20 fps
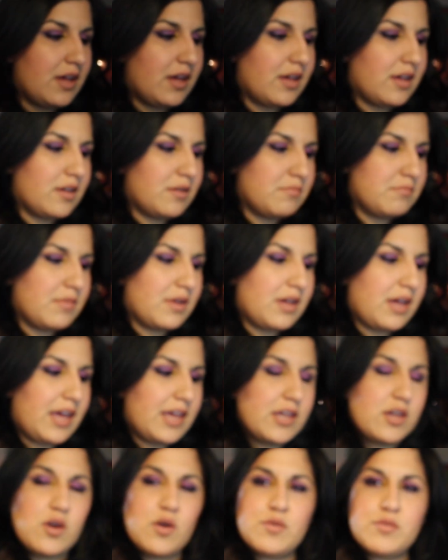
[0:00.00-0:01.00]

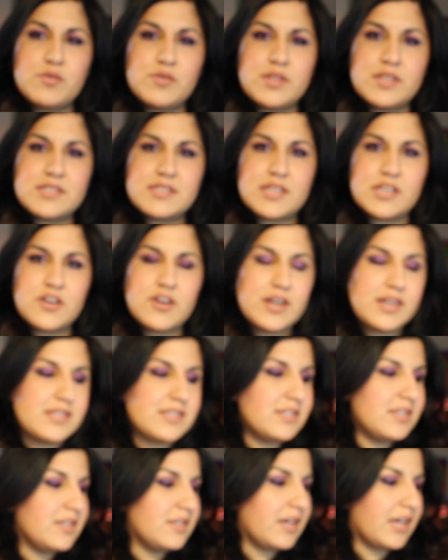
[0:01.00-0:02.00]
I go through this like
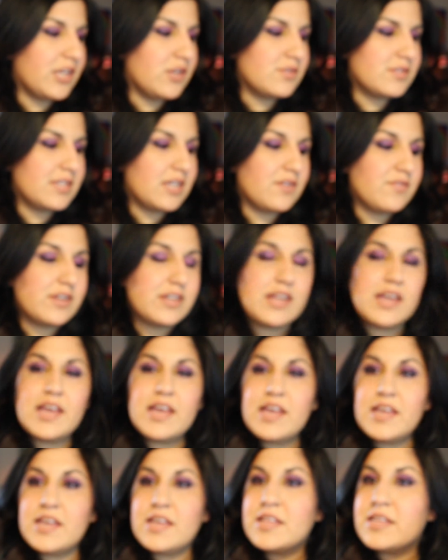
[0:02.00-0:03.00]
crazy. I use it every
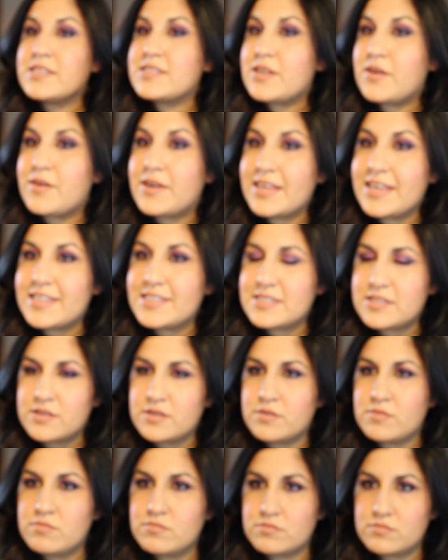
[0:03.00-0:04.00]
day. It's how I get
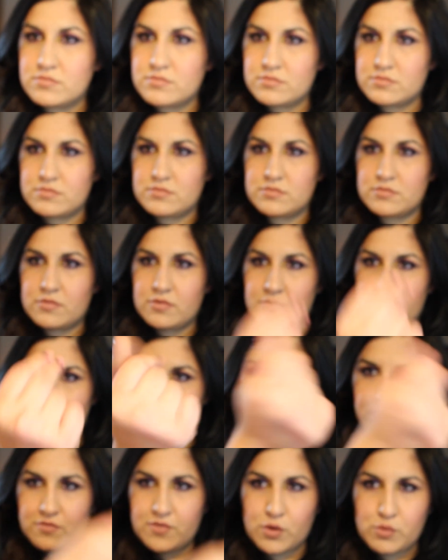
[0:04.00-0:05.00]

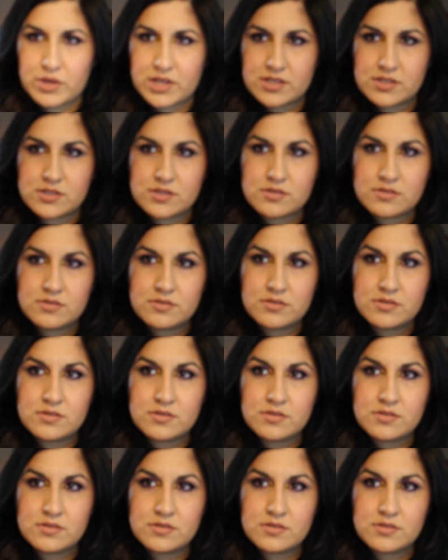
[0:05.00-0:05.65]
focus.